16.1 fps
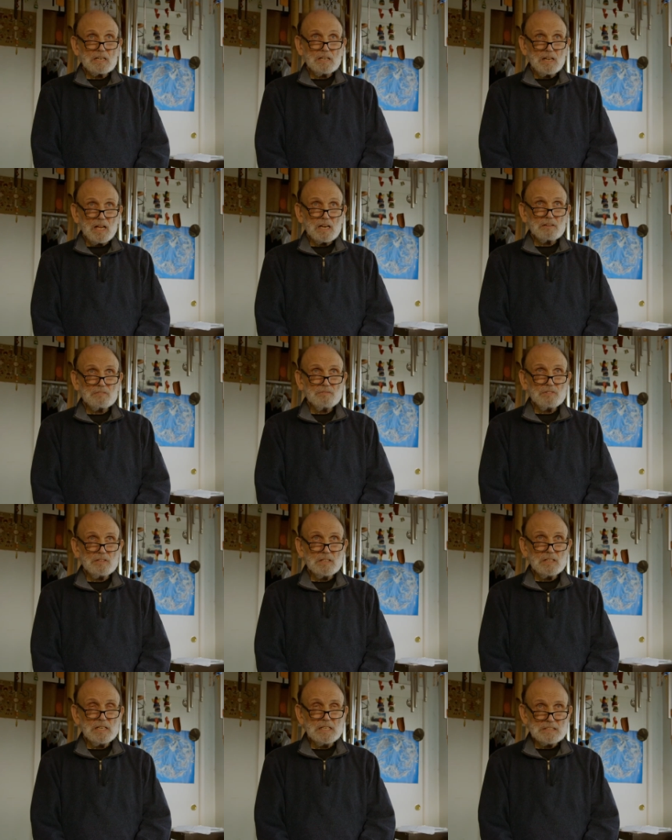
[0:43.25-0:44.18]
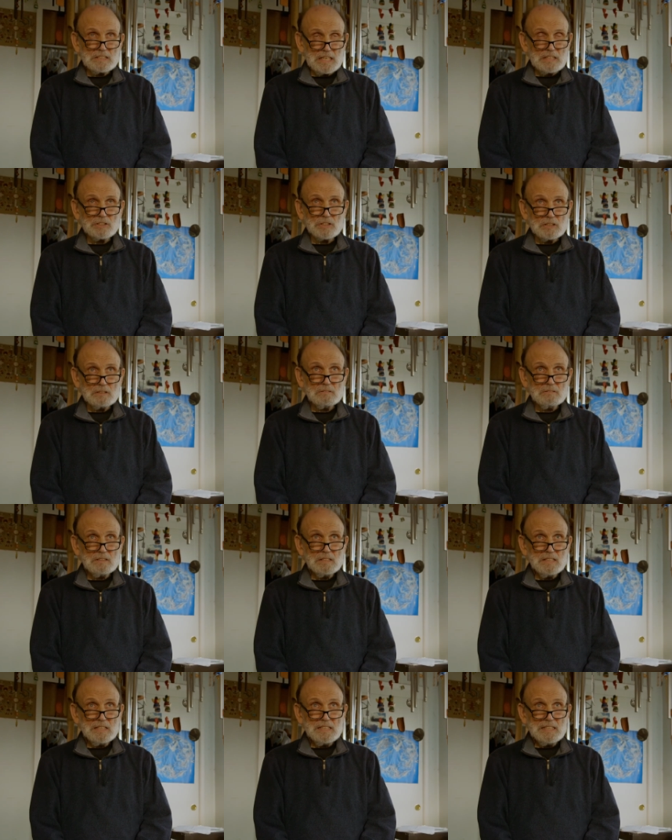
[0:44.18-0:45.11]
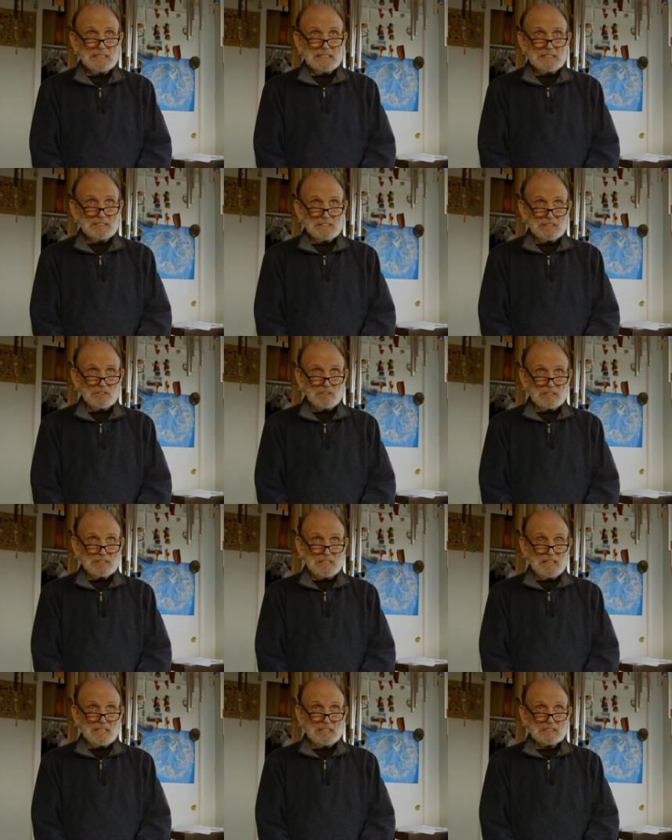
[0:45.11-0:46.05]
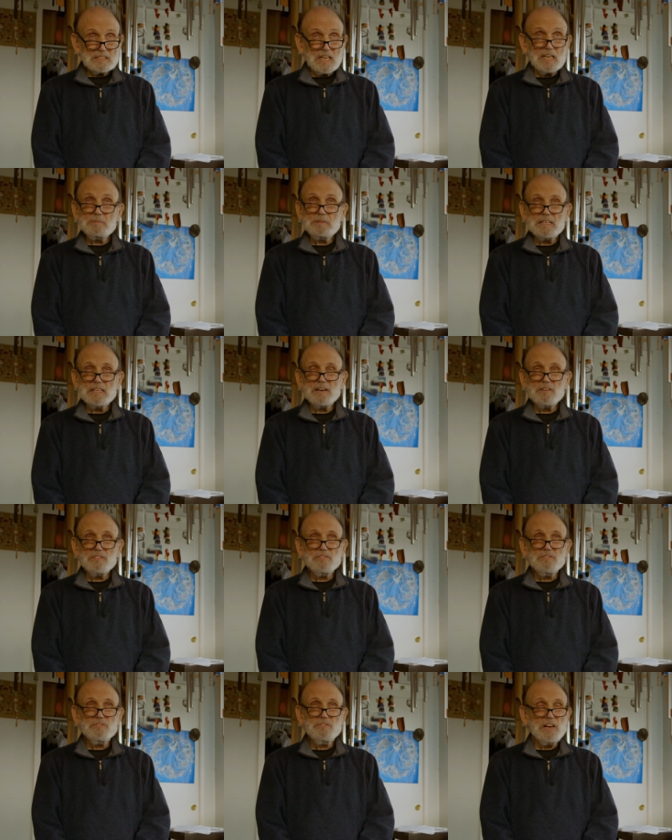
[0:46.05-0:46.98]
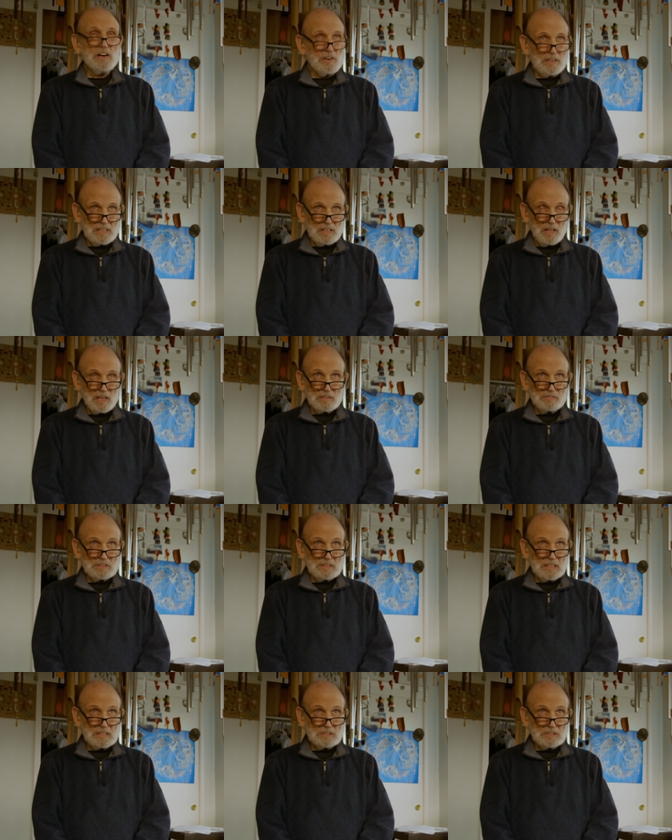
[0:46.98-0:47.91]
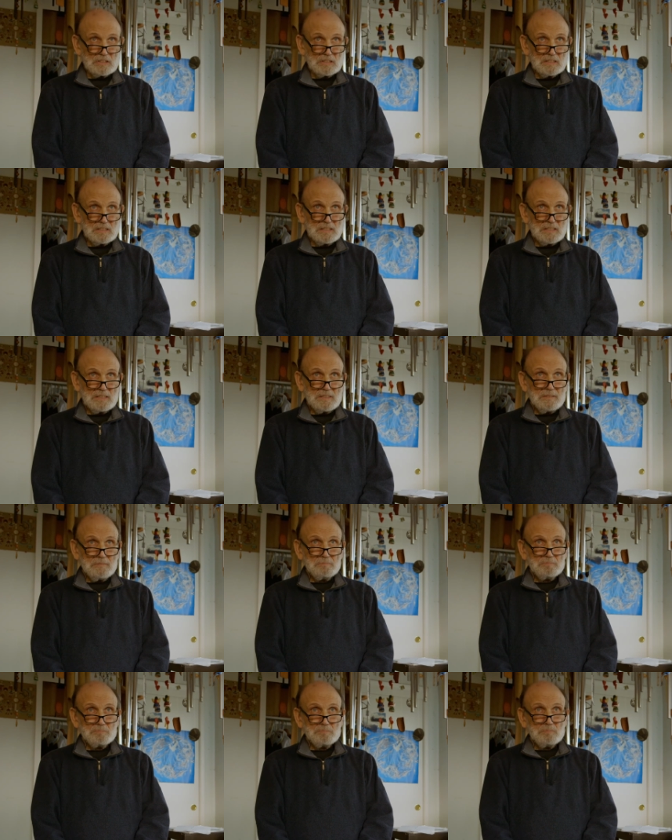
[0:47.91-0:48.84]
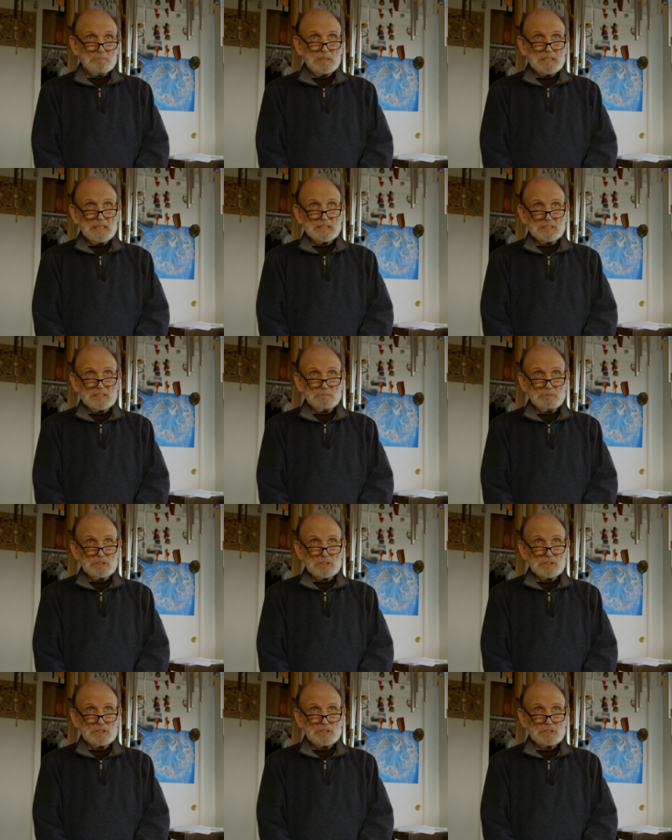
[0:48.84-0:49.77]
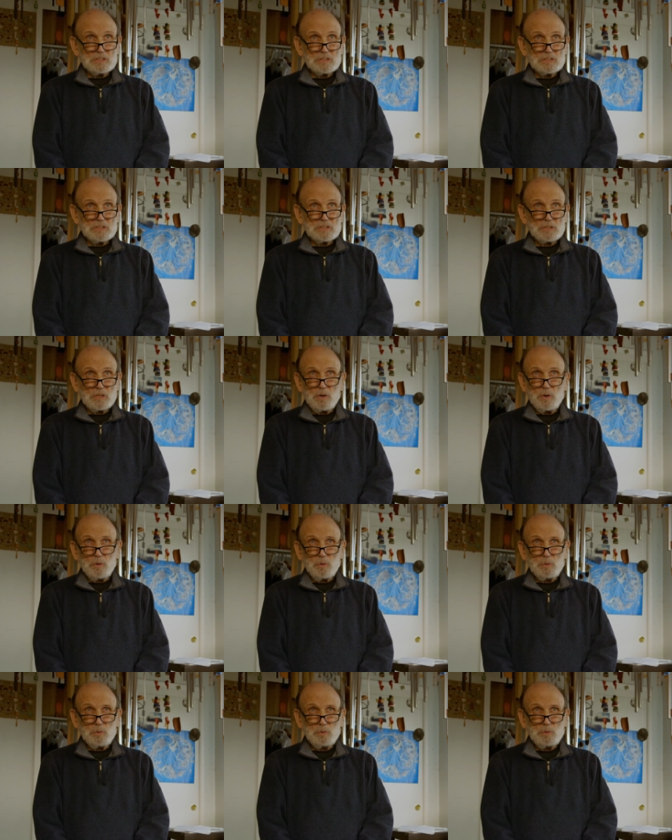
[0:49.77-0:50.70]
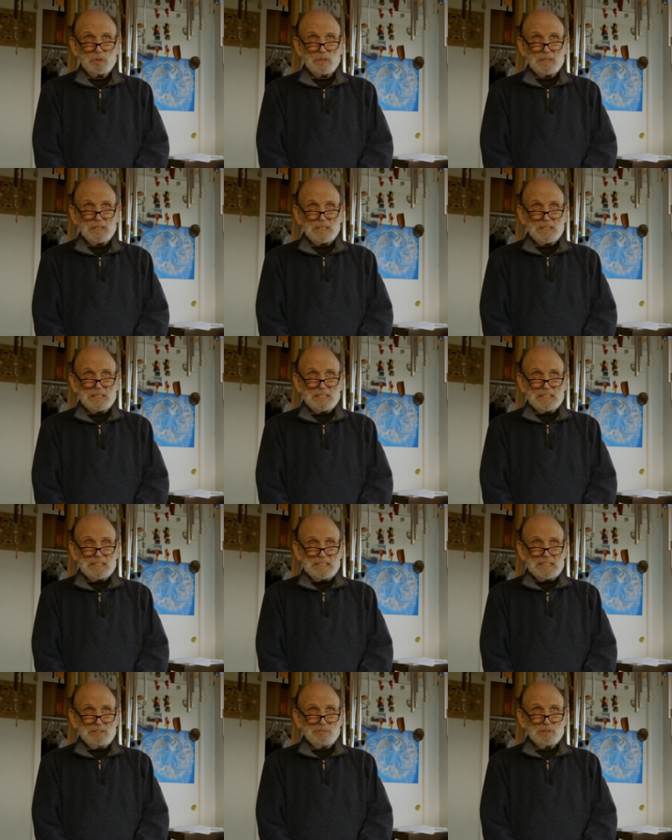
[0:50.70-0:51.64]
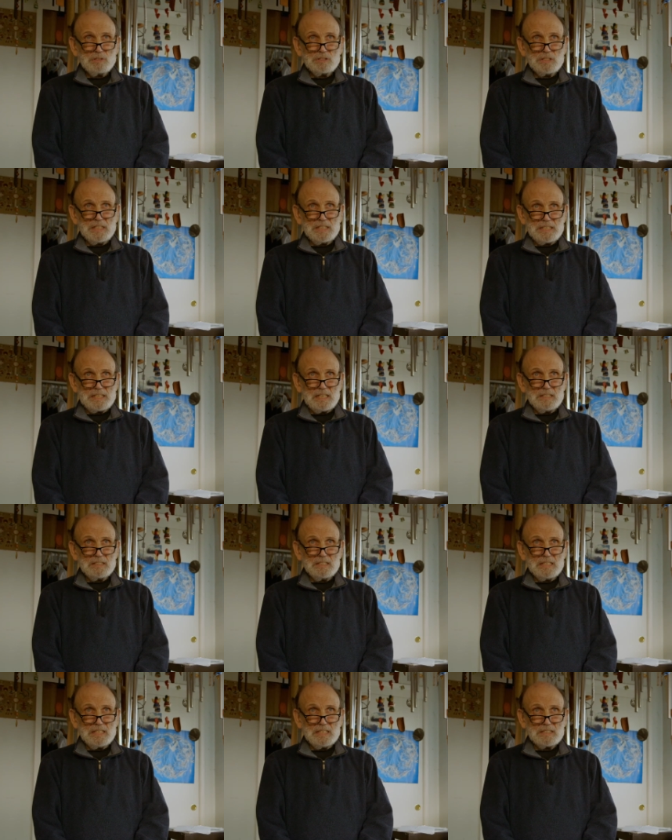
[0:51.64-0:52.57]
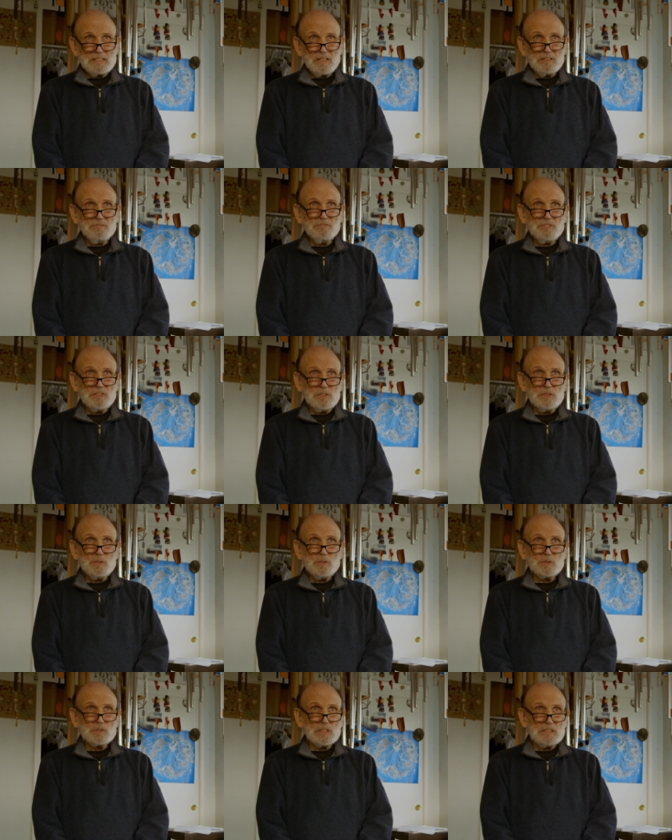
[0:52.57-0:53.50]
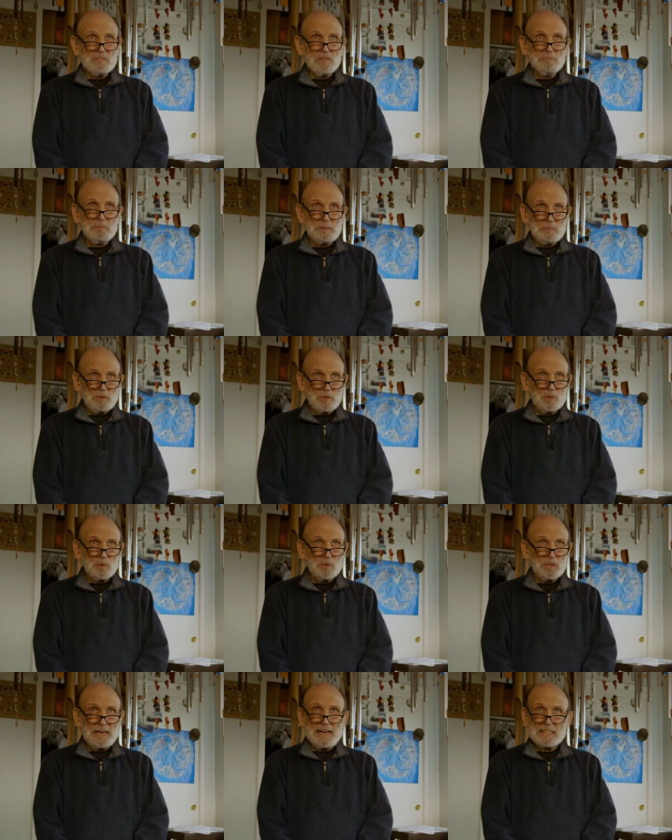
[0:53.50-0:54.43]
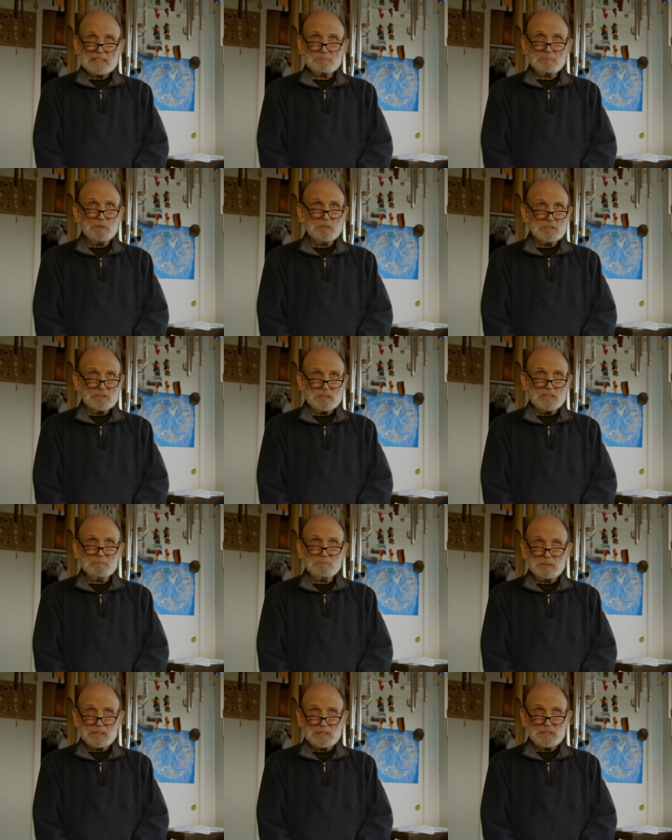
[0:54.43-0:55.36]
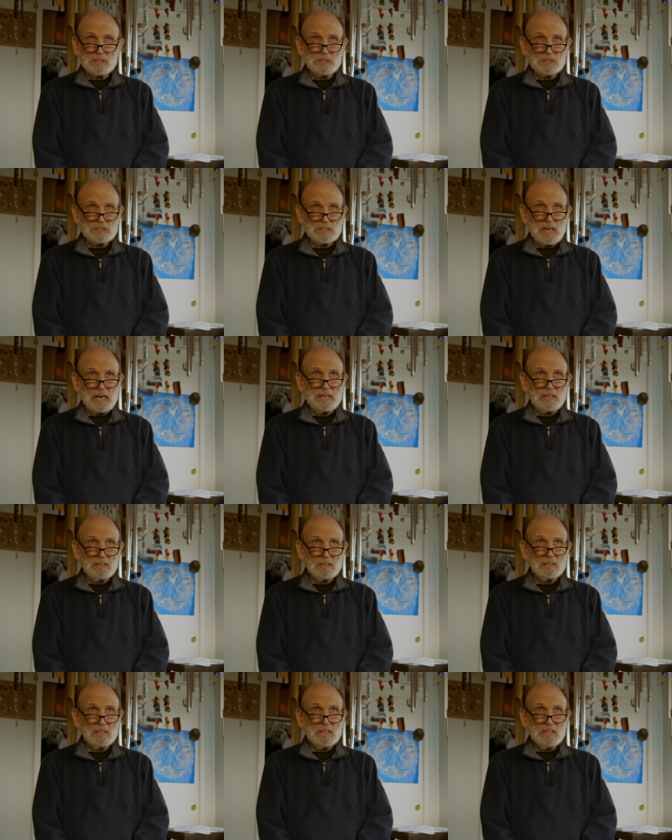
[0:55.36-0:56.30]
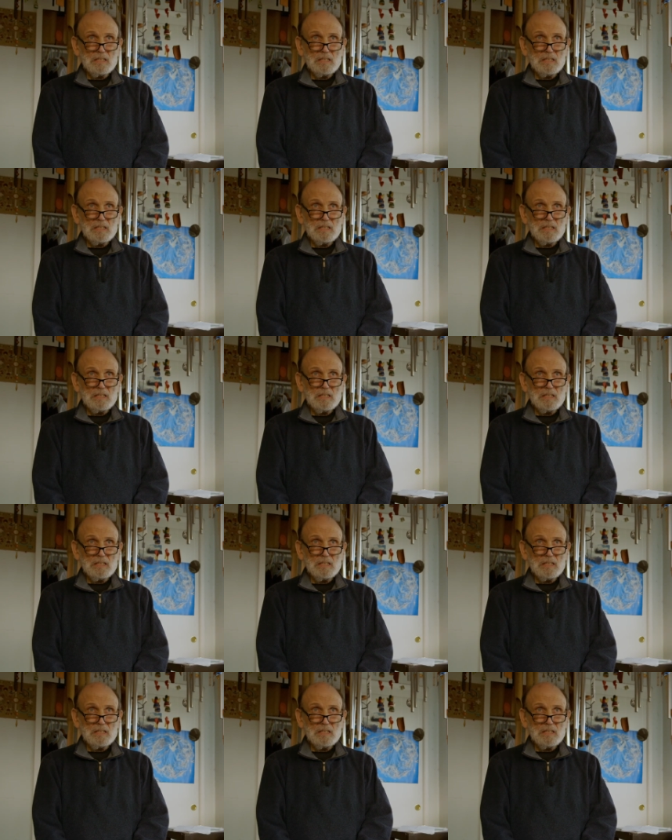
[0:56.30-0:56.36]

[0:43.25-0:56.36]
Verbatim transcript: a lot of uh, attention in the early days. I mean, a very lot of attention because it was so interesting. It, it confused even people who were experts in a particular style.